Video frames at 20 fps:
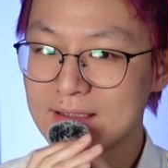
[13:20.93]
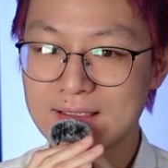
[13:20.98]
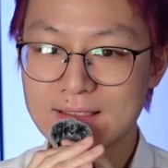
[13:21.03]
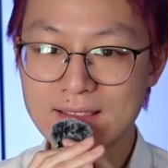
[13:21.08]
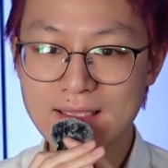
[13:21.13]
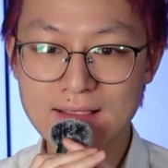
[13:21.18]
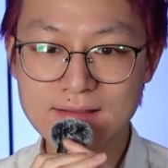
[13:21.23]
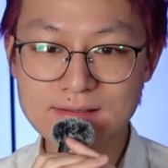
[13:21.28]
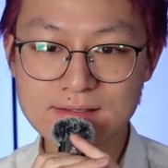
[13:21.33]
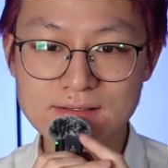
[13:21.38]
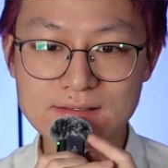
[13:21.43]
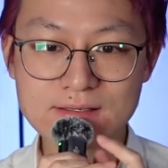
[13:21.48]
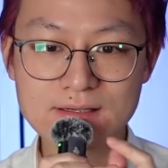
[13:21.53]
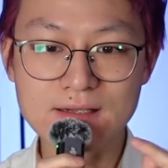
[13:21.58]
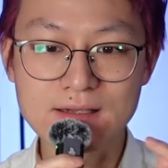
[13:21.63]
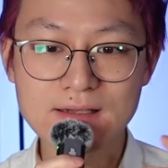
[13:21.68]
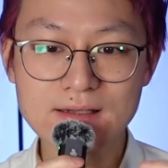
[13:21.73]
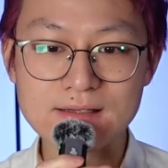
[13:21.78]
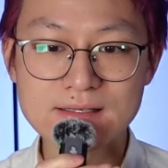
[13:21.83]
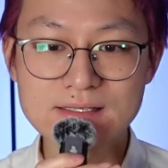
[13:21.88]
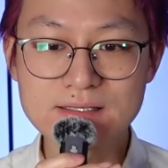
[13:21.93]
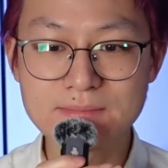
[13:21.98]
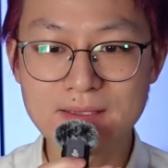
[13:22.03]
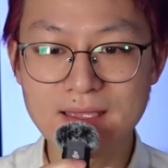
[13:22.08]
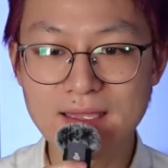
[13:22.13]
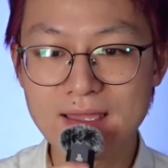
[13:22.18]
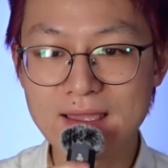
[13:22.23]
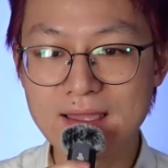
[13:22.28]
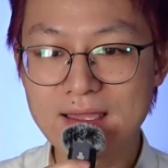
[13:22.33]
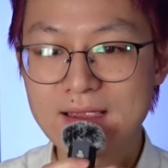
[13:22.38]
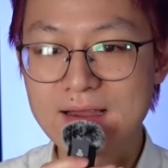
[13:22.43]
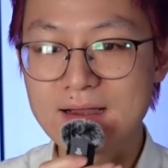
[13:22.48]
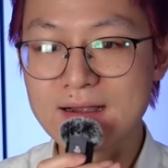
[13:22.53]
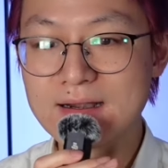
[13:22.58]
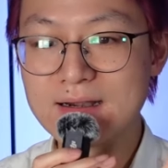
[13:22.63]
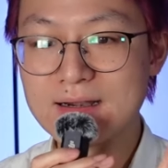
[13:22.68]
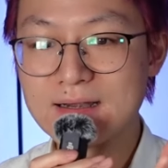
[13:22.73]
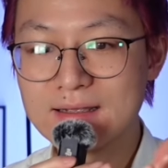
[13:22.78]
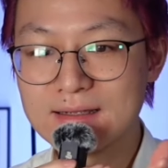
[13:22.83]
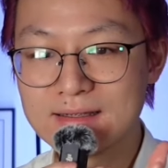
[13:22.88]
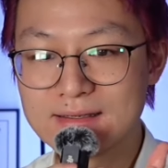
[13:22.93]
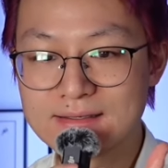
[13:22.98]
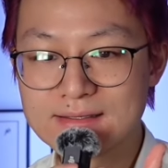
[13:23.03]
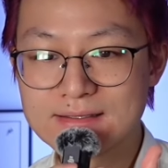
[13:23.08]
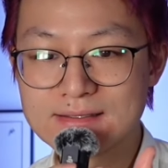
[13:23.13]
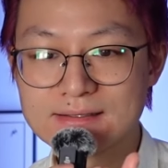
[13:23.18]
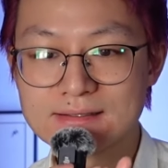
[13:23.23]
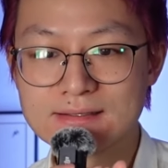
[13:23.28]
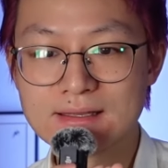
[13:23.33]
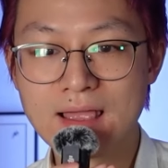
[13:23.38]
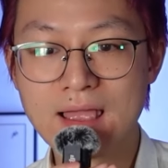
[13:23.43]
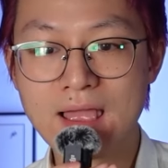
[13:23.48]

gangsta's paradise.